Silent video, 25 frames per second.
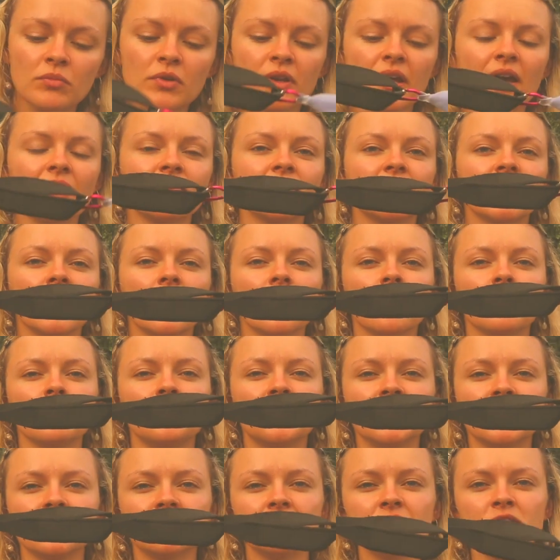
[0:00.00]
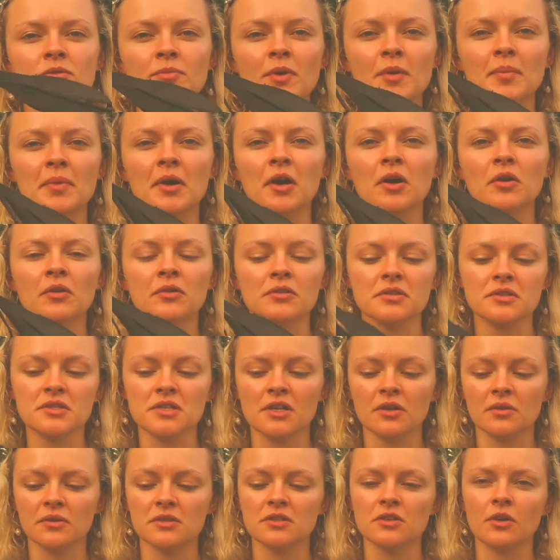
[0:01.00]
But I have a Caribbean to my pole,
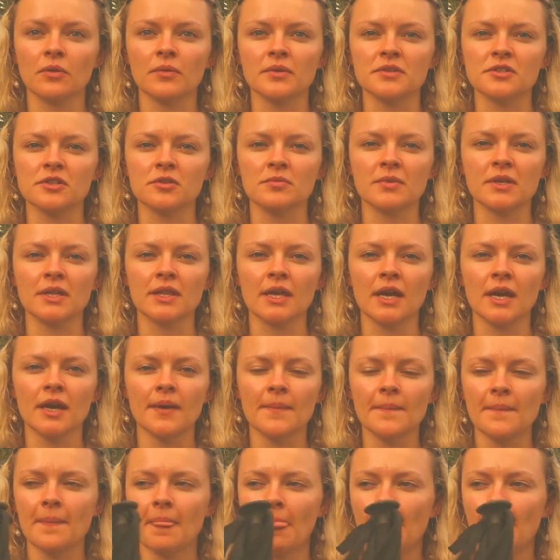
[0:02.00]
so it's always going to be there.